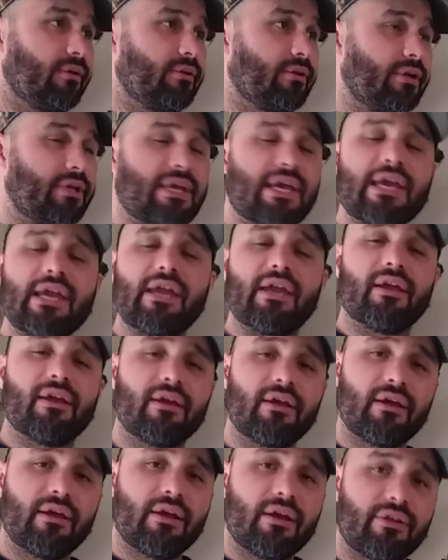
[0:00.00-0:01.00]
key
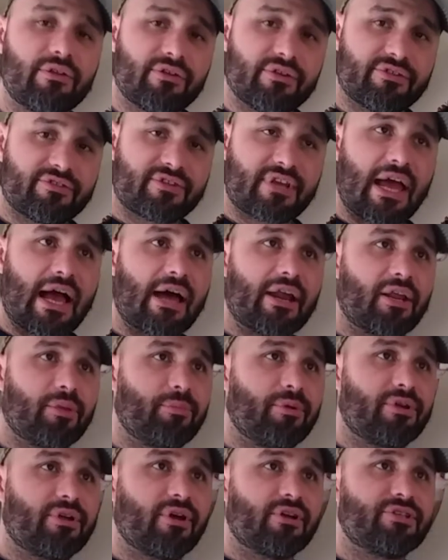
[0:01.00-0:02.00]
to scouting,
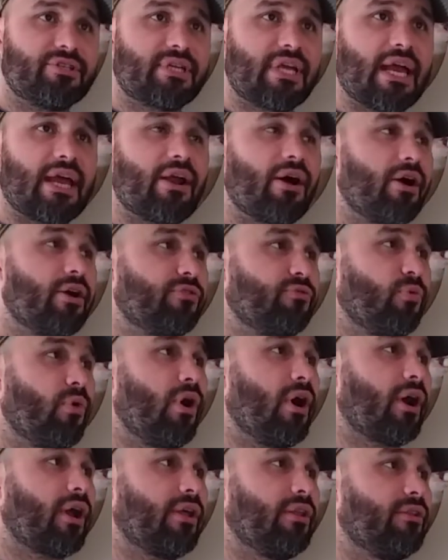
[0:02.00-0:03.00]
because you can't always
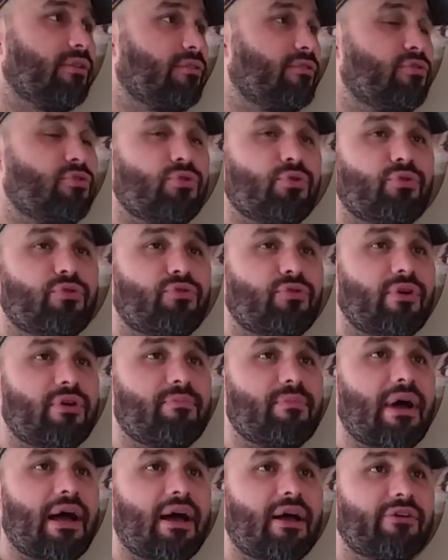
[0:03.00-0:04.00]
walk in 2-3
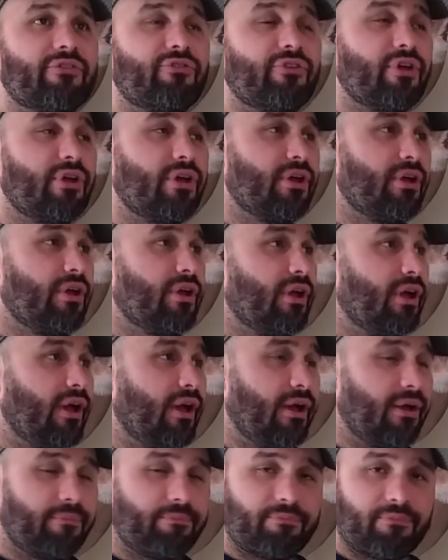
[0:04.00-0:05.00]
miles
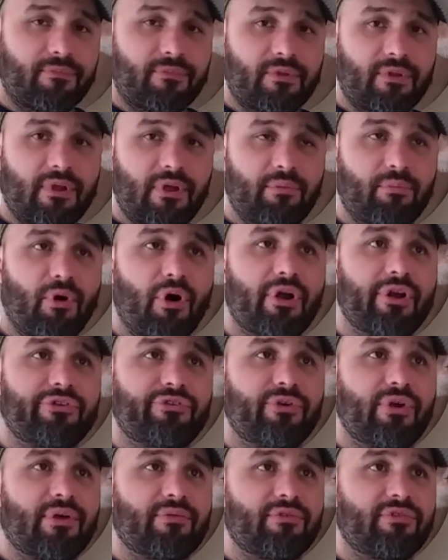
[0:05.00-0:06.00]
and
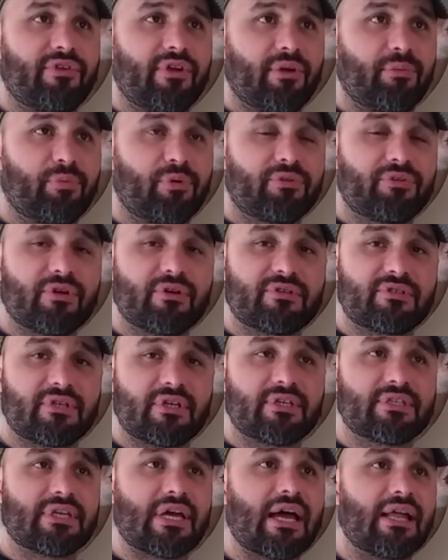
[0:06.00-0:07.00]
monitor everything. Put those
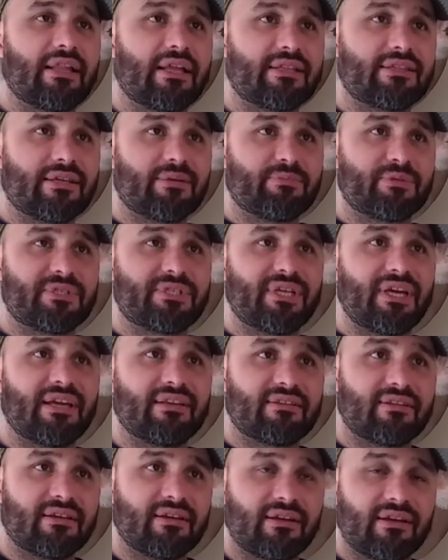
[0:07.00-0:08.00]
things out, let them
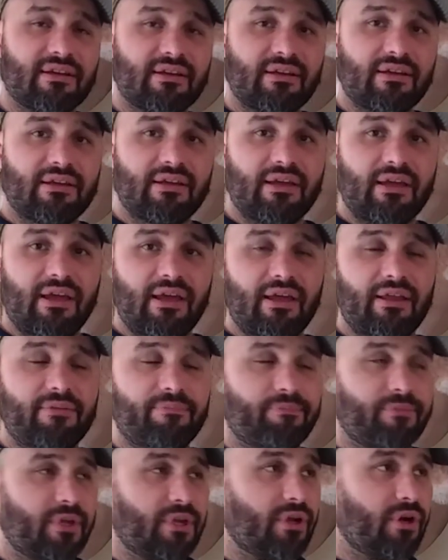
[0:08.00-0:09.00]
sit, and
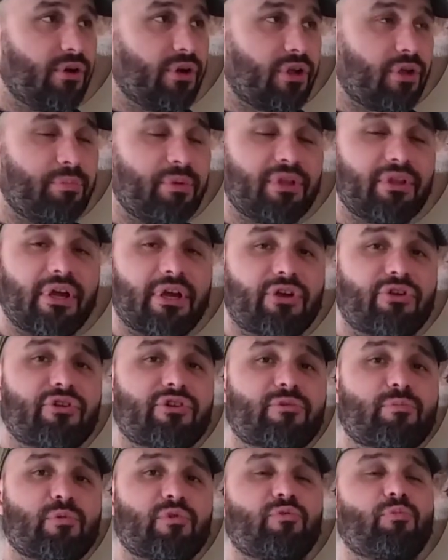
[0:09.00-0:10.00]
you know, it could be like
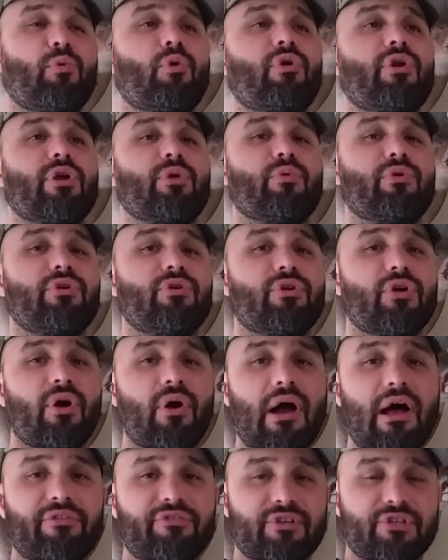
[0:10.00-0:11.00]
Christmas morning when you go
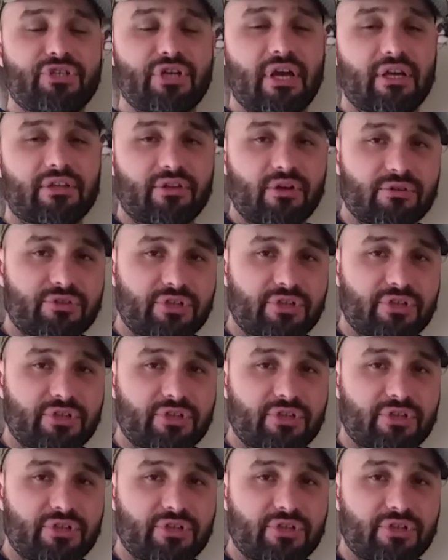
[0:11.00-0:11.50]
out to check those